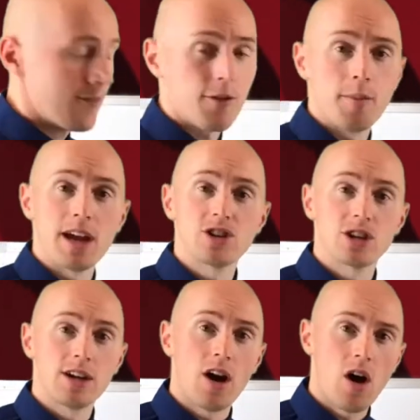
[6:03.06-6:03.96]

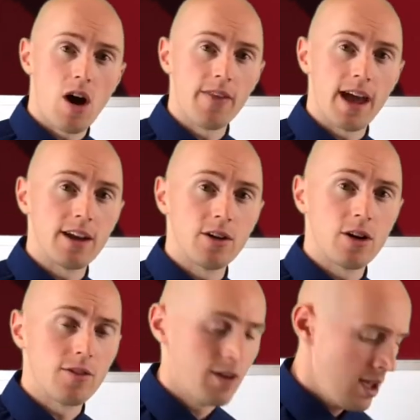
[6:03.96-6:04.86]
inflammation on that
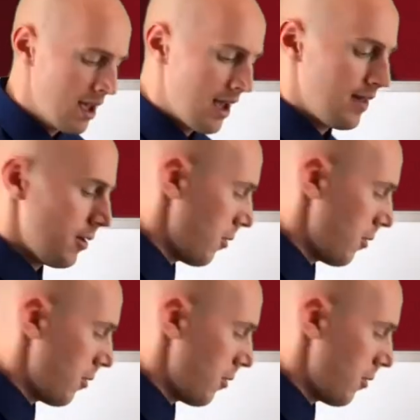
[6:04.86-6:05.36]
nerve. And then